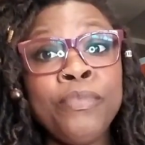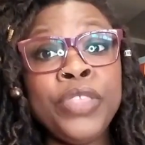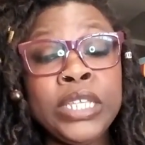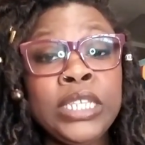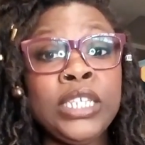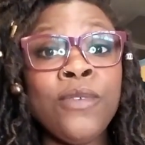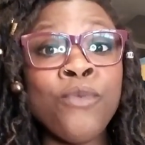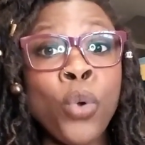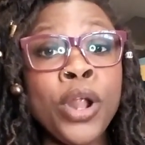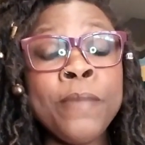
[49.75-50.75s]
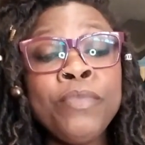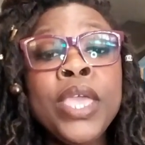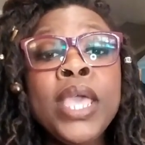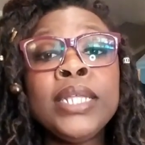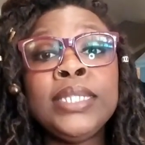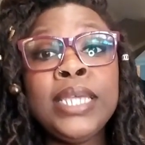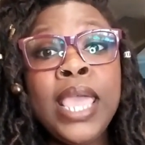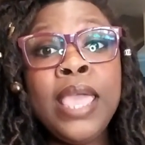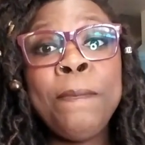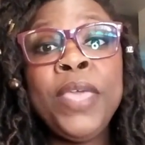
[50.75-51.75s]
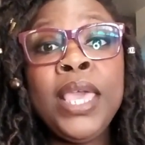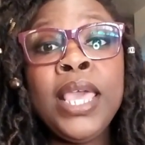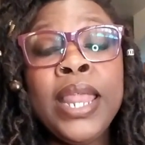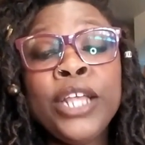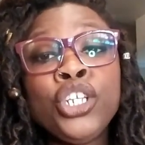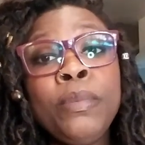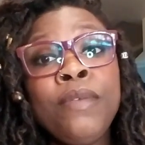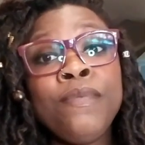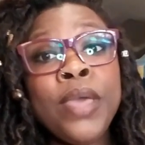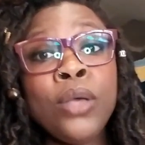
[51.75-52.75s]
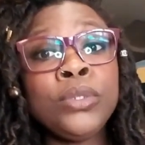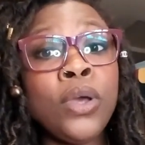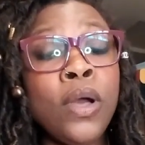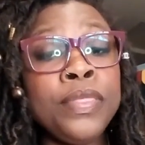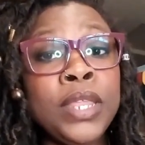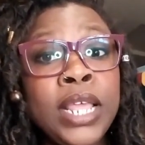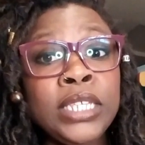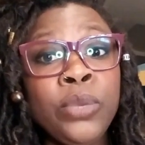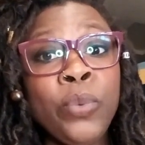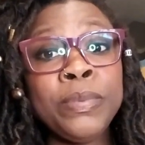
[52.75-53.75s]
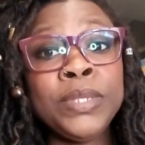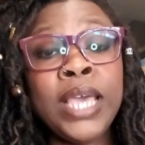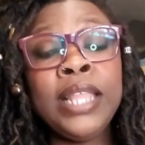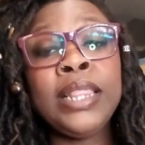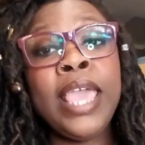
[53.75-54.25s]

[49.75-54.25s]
this is for. DAP can actually be found on the NACCE website.